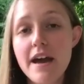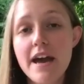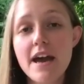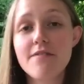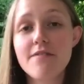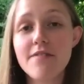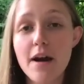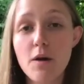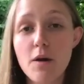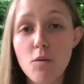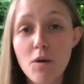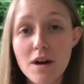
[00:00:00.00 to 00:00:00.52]
If
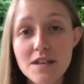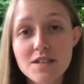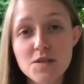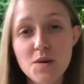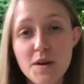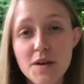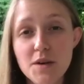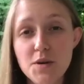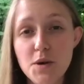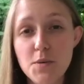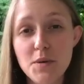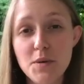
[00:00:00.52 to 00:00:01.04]
I was
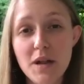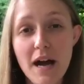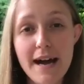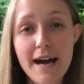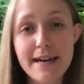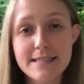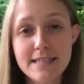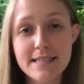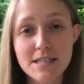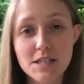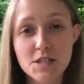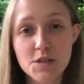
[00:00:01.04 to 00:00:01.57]
going to apply
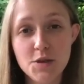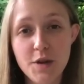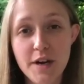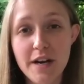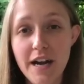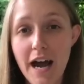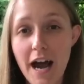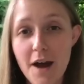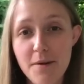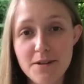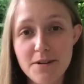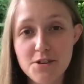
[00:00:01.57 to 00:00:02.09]
a sunscreen,
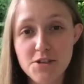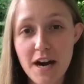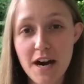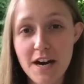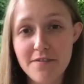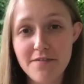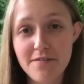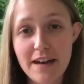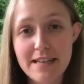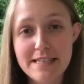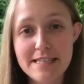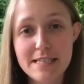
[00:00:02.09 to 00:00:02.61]
I would try to
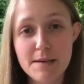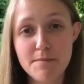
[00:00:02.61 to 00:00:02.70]
find